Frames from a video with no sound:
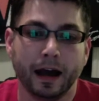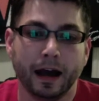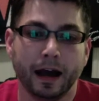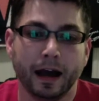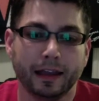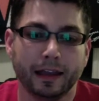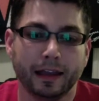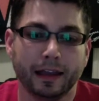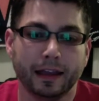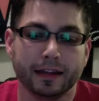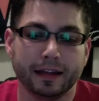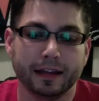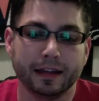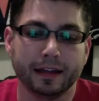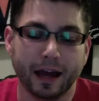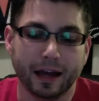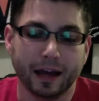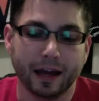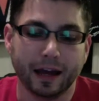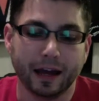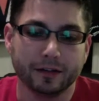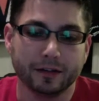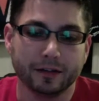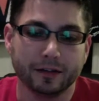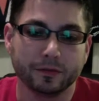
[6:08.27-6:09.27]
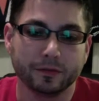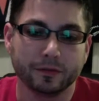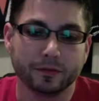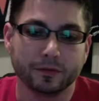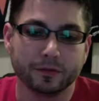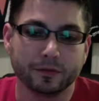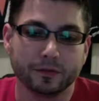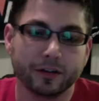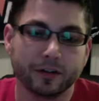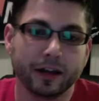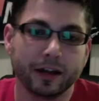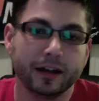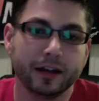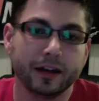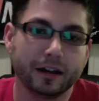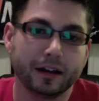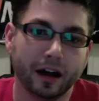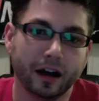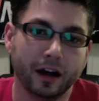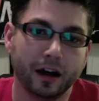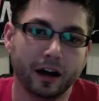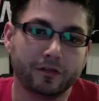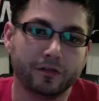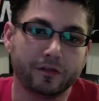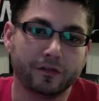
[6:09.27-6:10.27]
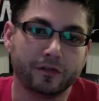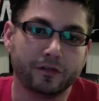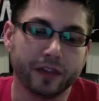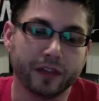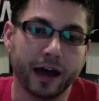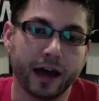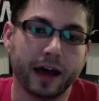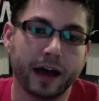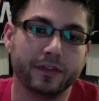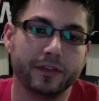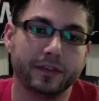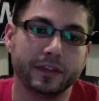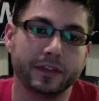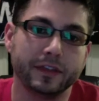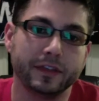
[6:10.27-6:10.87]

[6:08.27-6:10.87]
I cannot reiterate enough that